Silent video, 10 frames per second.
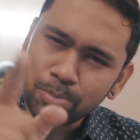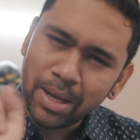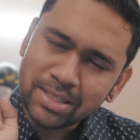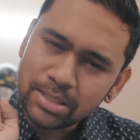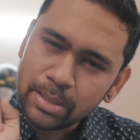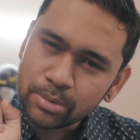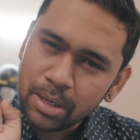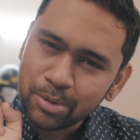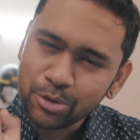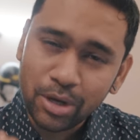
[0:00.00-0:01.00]
Smash the
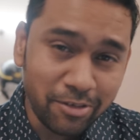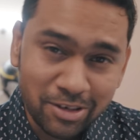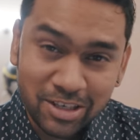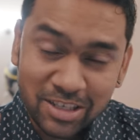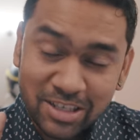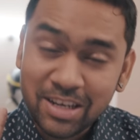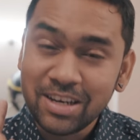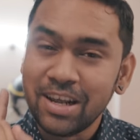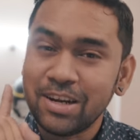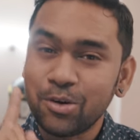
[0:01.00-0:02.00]
subscribe button if you haven't done it yet,
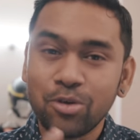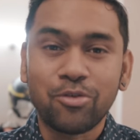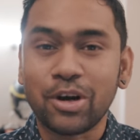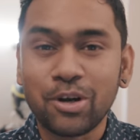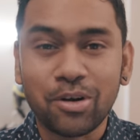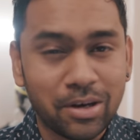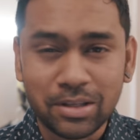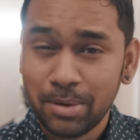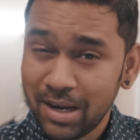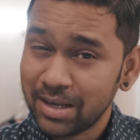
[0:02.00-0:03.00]
and don't forget to click on
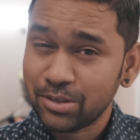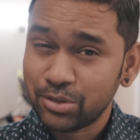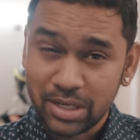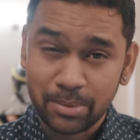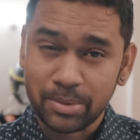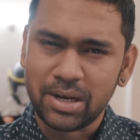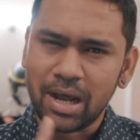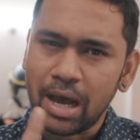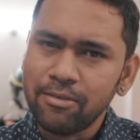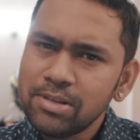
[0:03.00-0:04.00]
the bell icon to stay updated.
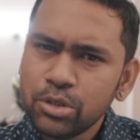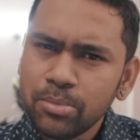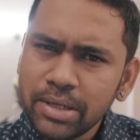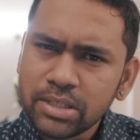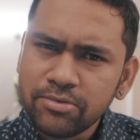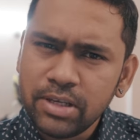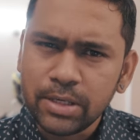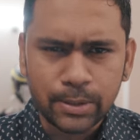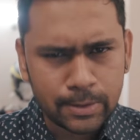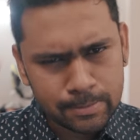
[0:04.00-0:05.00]
I will see you in my next
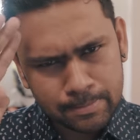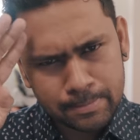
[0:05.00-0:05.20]
video.